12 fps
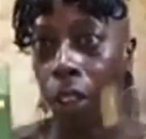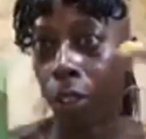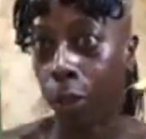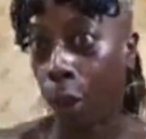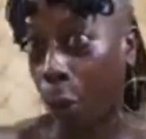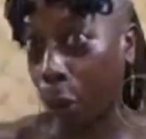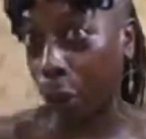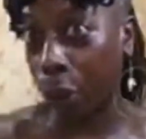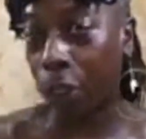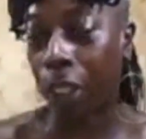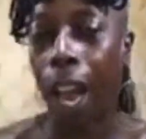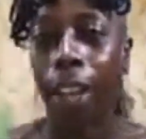rollers.
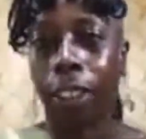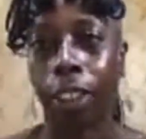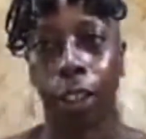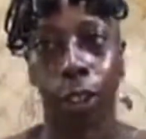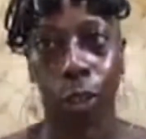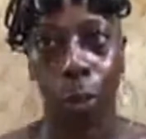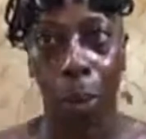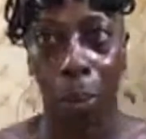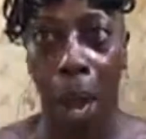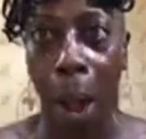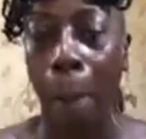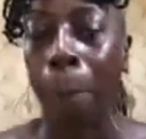I just learned this from my
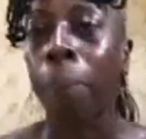mom.